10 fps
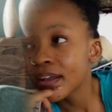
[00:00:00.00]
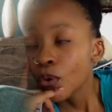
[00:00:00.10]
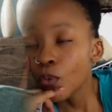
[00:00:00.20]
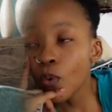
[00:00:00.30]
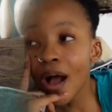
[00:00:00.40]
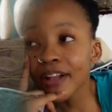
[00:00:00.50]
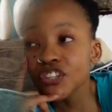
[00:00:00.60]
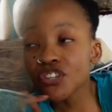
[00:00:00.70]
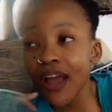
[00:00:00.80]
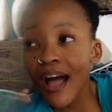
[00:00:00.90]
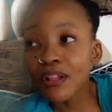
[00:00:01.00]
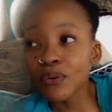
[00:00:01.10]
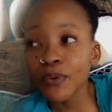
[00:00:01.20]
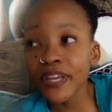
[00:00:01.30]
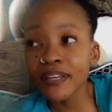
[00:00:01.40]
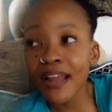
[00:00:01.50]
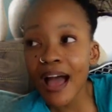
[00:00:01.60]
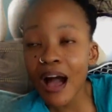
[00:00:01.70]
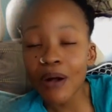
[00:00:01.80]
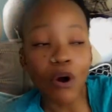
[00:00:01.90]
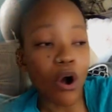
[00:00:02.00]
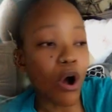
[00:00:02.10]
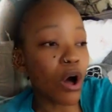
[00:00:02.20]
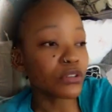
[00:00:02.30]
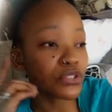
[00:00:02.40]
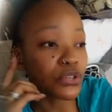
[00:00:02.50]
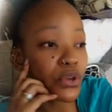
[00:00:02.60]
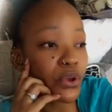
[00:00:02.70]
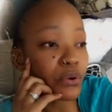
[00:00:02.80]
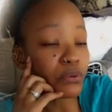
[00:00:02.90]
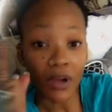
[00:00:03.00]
what shall we now all do?